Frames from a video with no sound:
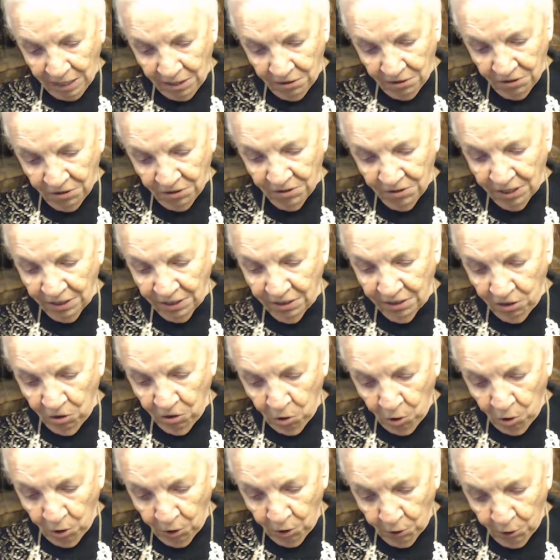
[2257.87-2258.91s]
She said, The
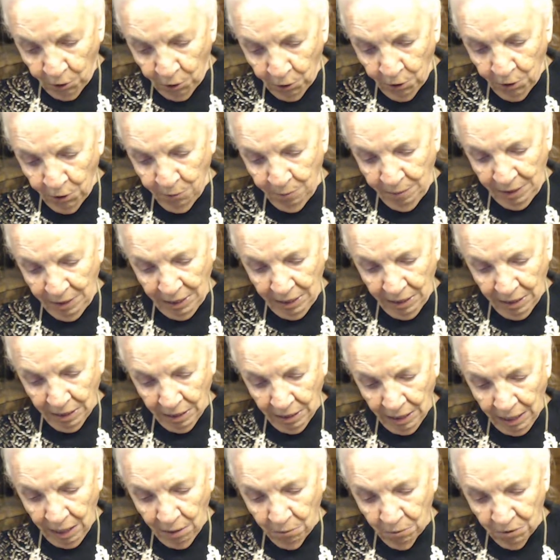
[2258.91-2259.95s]
Lord heard me, and
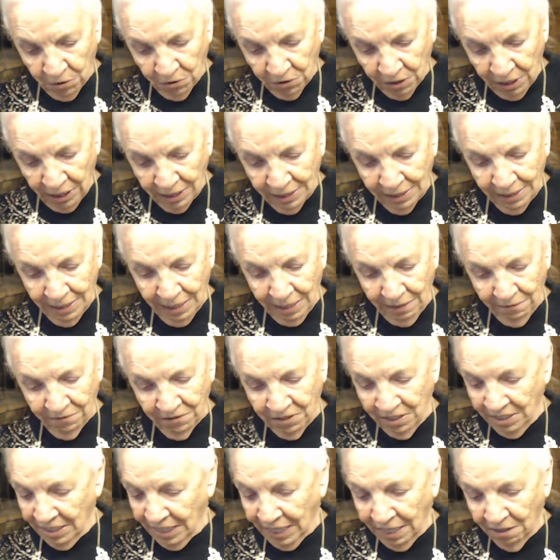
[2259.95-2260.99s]
I was unloved,
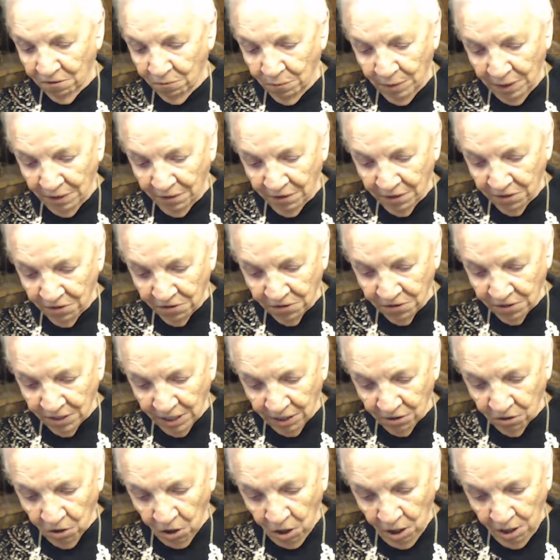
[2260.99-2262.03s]
and gave me this son
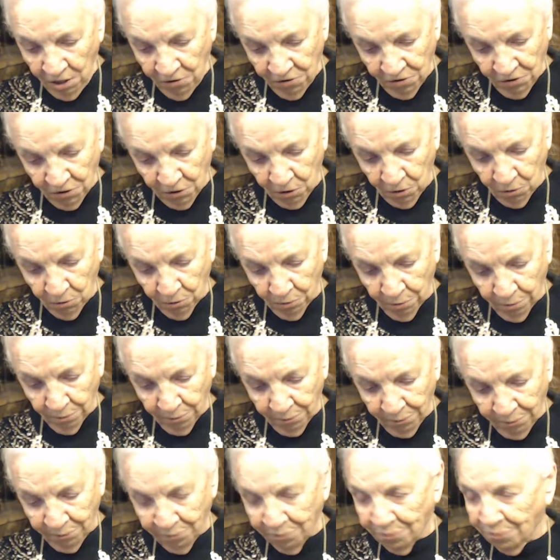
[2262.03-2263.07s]
also.
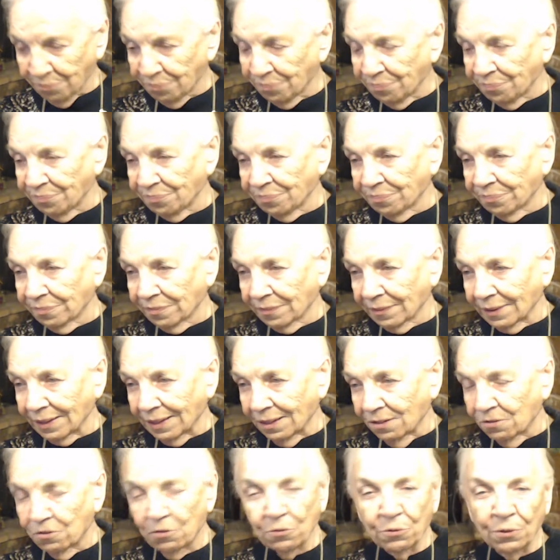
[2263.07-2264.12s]

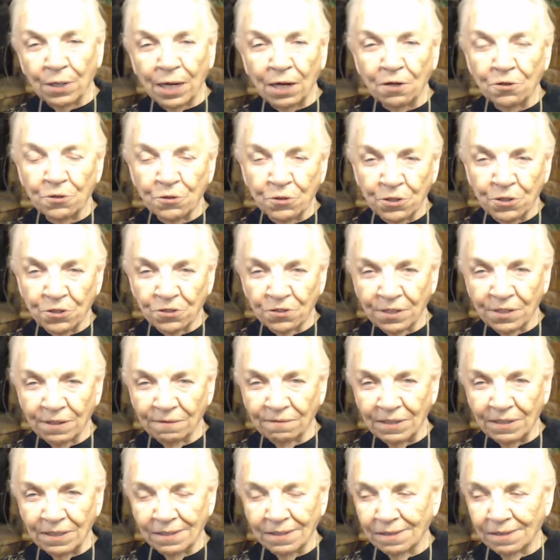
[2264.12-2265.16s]
So now she's
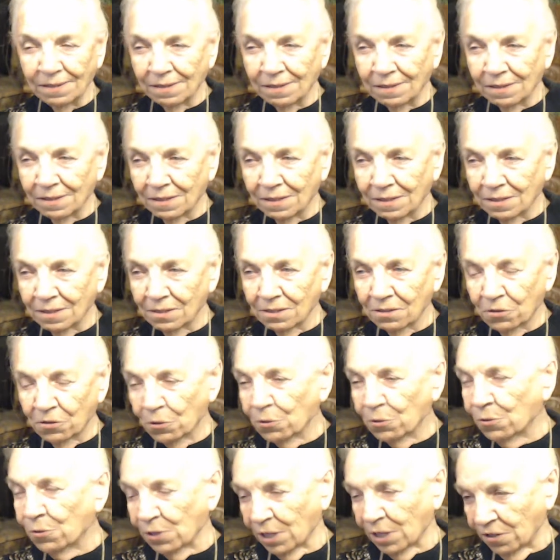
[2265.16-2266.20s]
given two
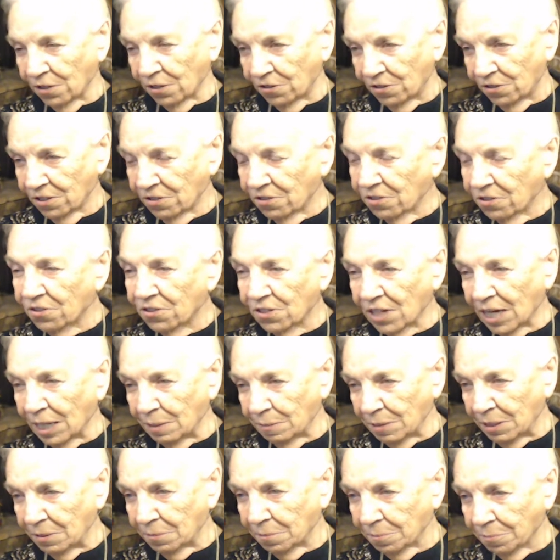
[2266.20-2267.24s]
sons. This is
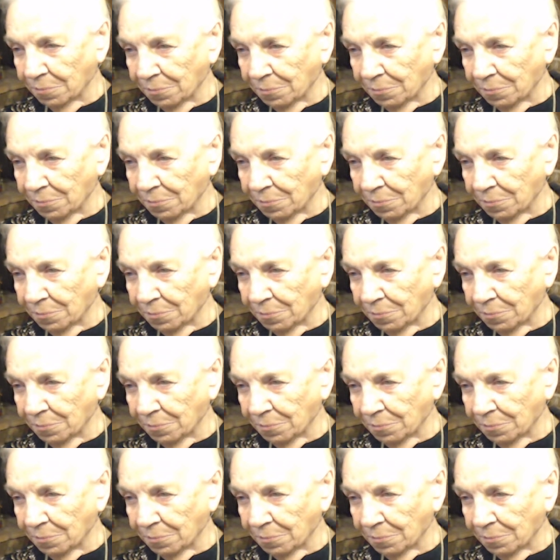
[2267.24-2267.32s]
Simon